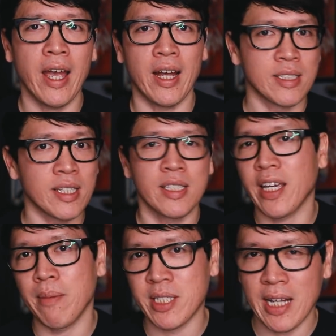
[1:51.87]
And since the
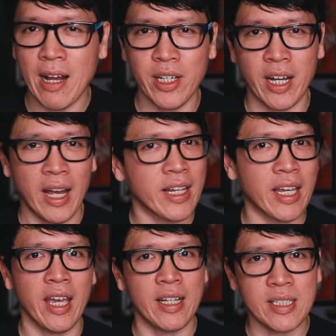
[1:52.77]
game isn't out yet, I
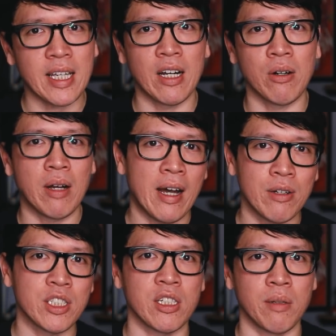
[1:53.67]
can't tell
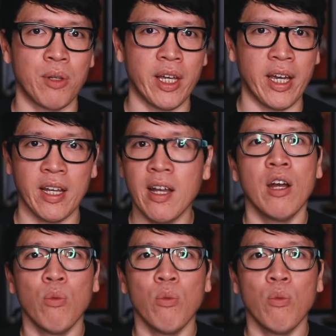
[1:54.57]
how it's going to play